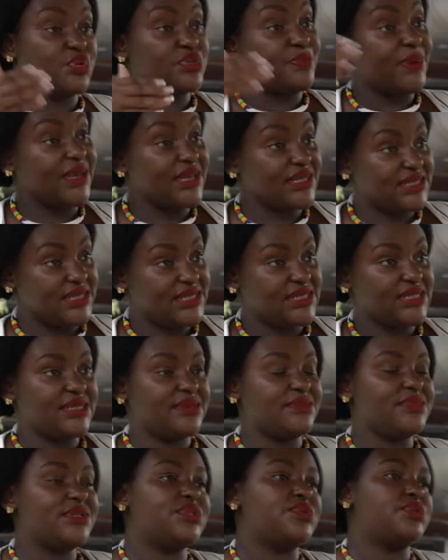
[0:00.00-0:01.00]
those bigger
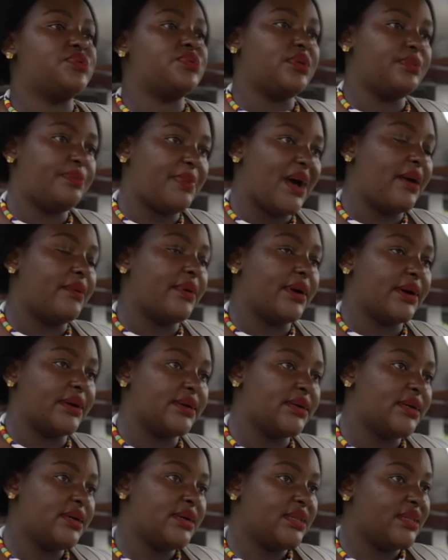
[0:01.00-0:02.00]
systems to power
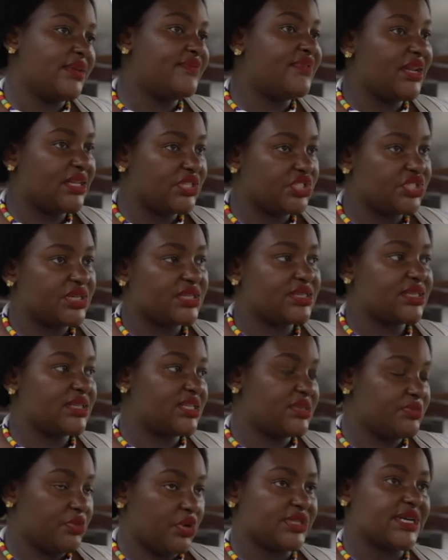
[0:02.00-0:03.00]
the villages and
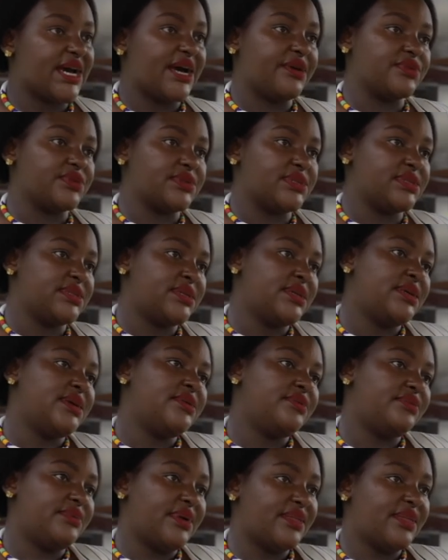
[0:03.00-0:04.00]
the small towns.
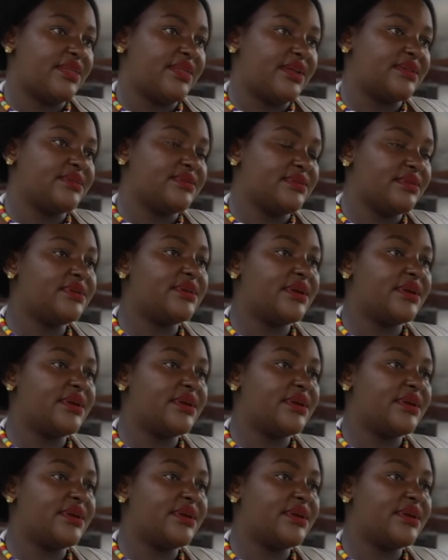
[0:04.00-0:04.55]
yeah, because